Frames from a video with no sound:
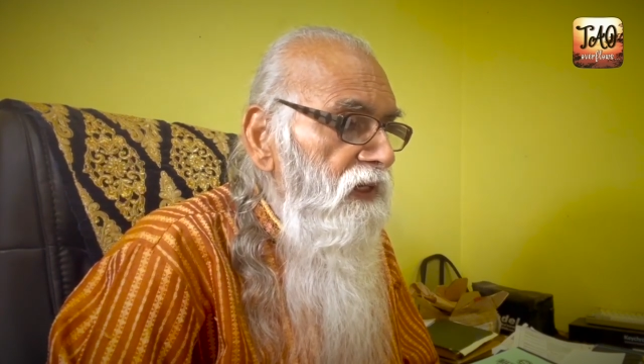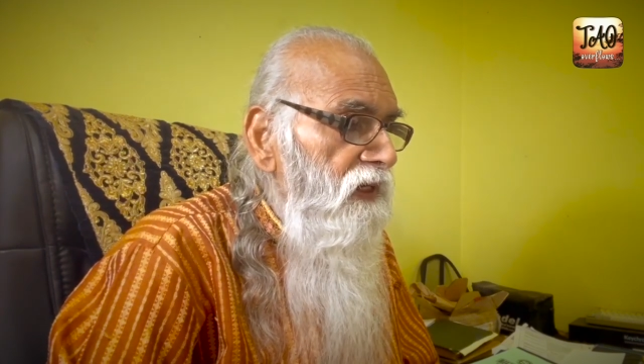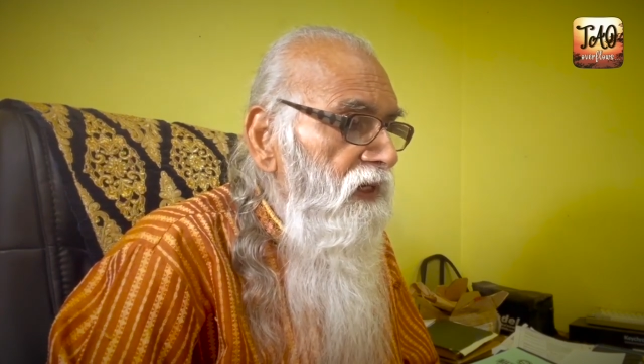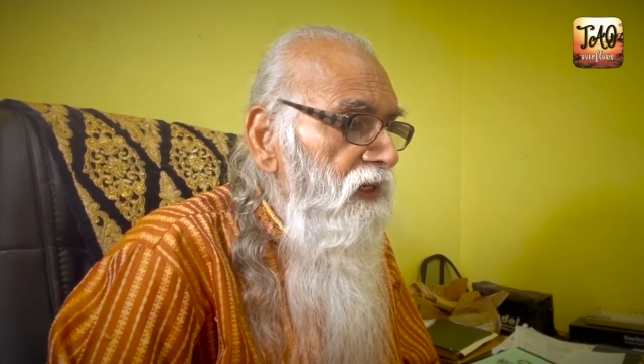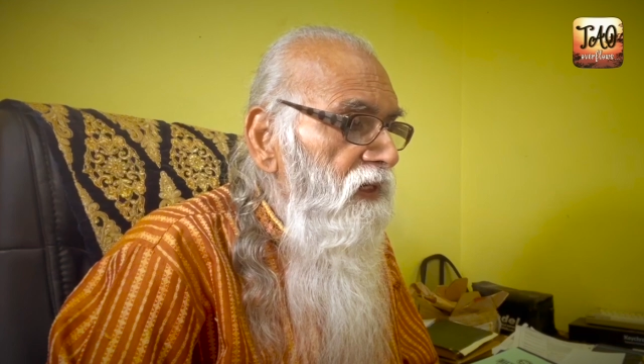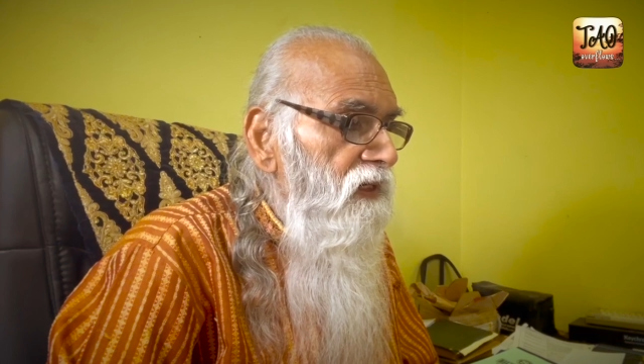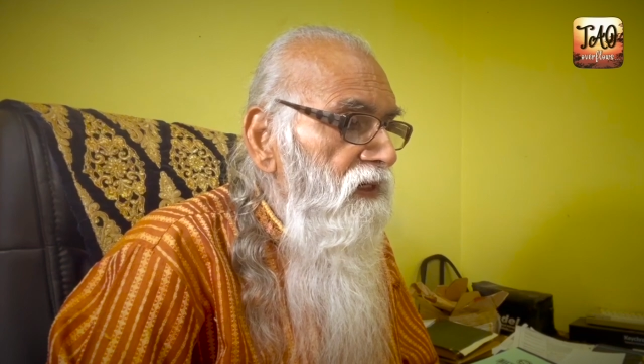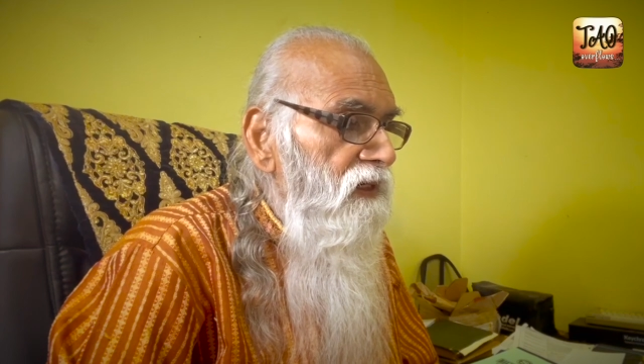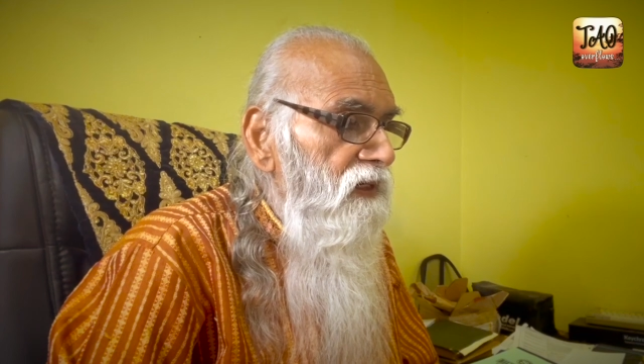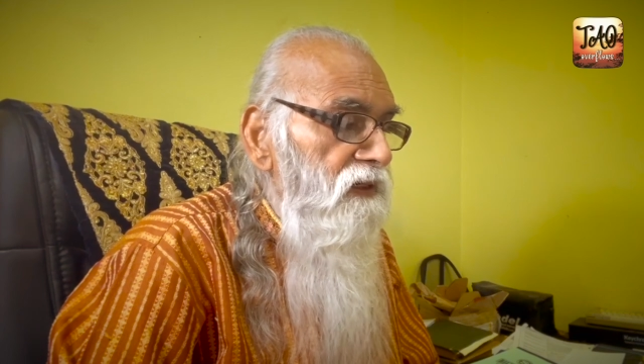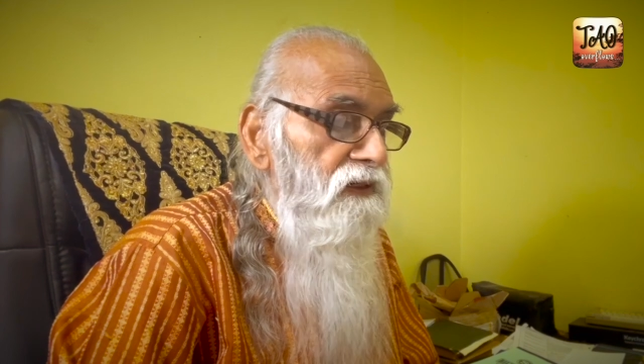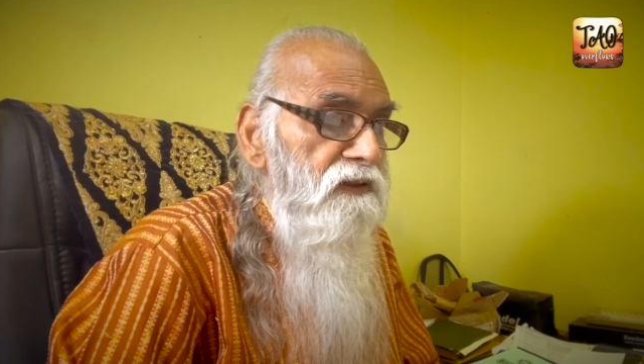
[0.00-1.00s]
In
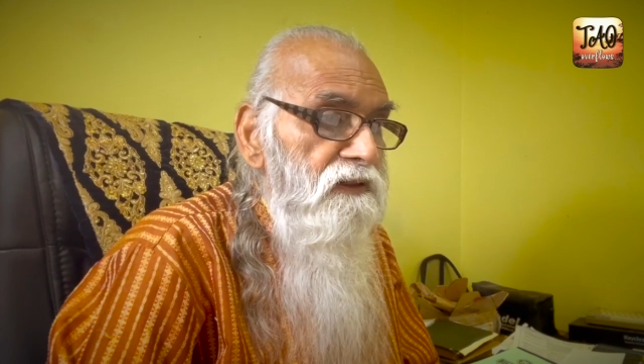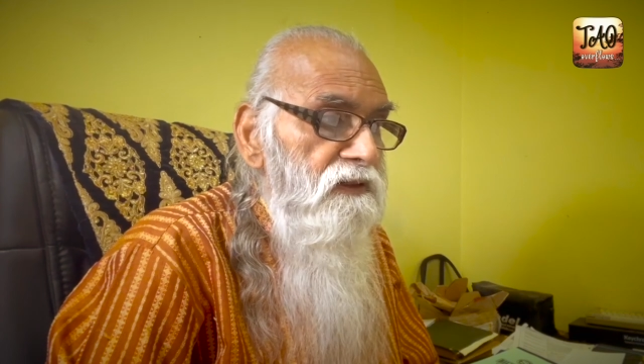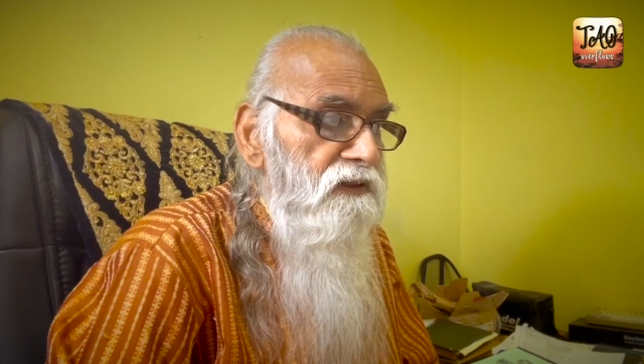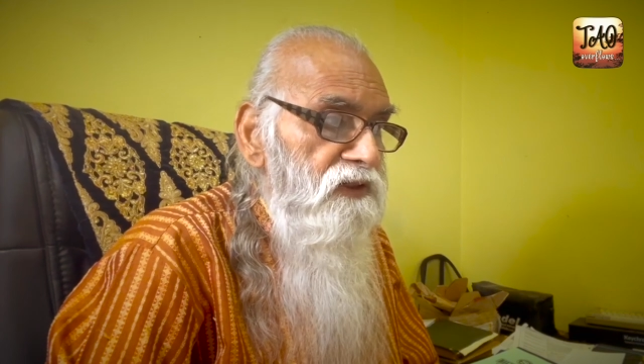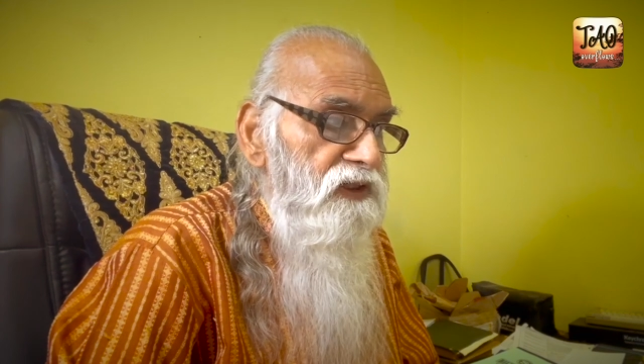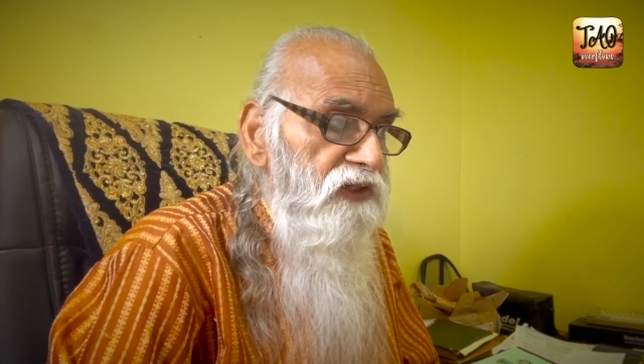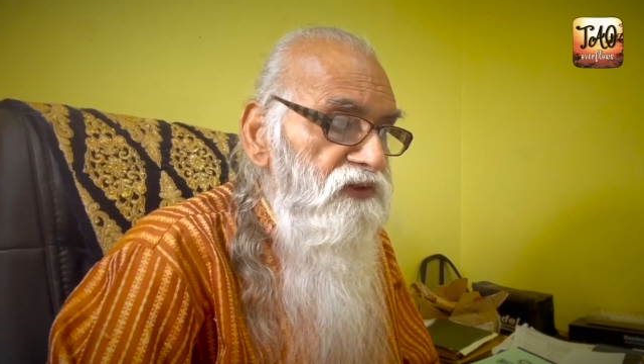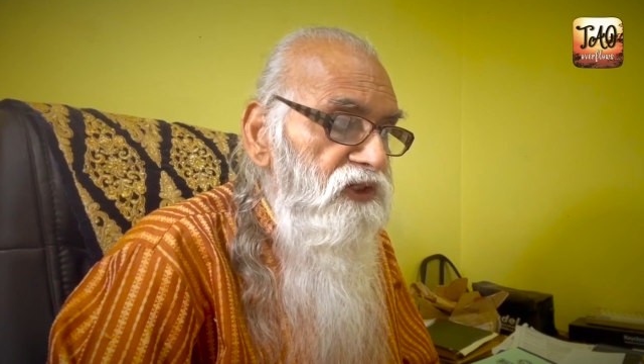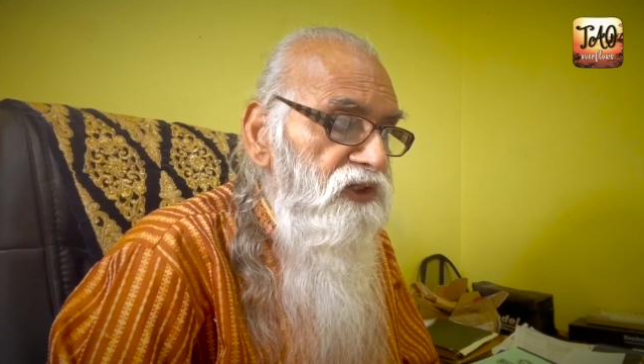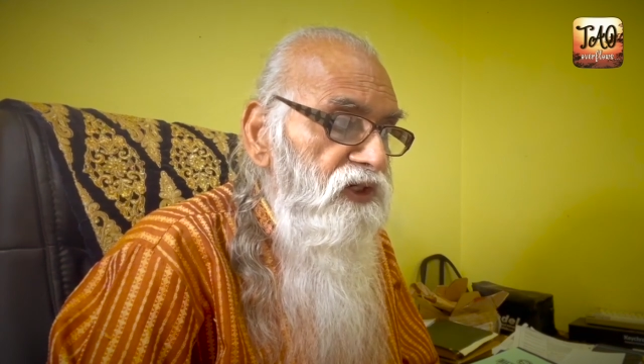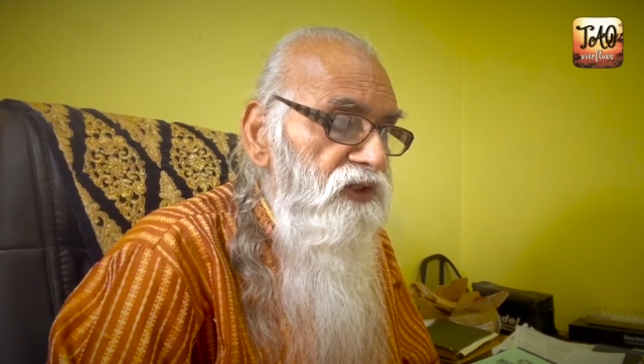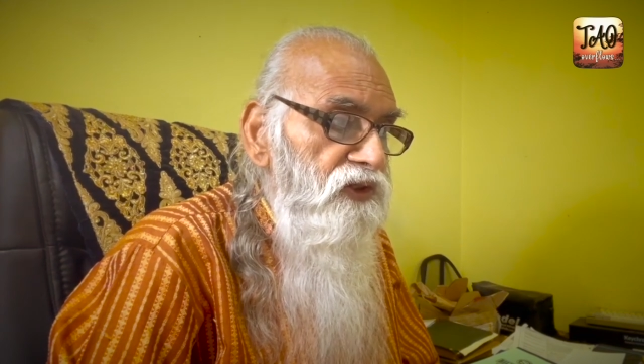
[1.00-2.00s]

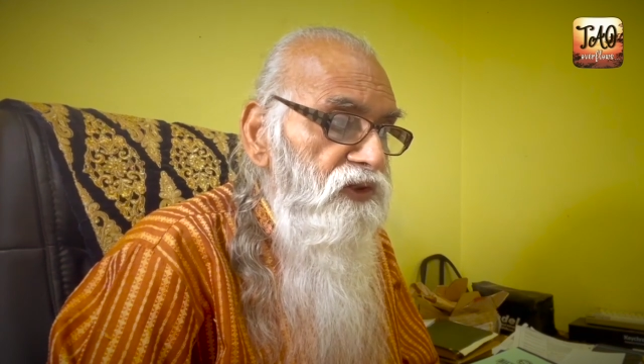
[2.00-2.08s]
Sanskrit